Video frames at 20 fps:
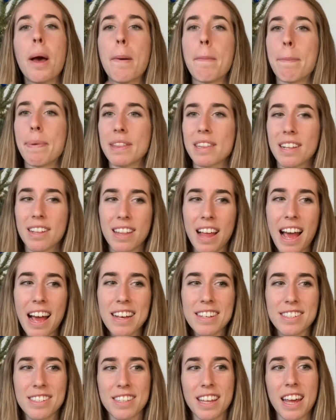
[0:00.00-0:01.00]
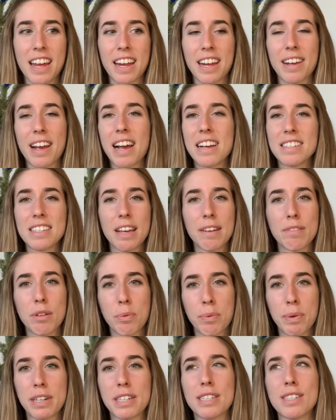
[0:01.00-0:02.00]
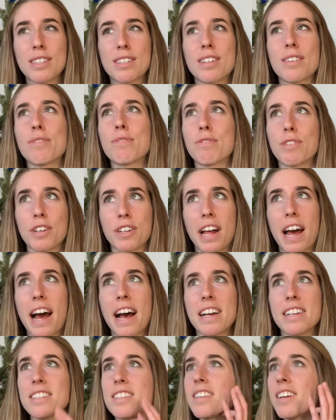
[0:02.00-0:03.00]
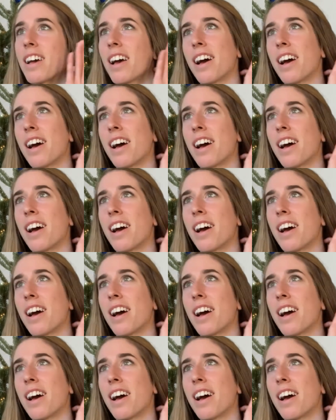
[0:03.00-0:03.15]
But the last thing, I saved the worst for last,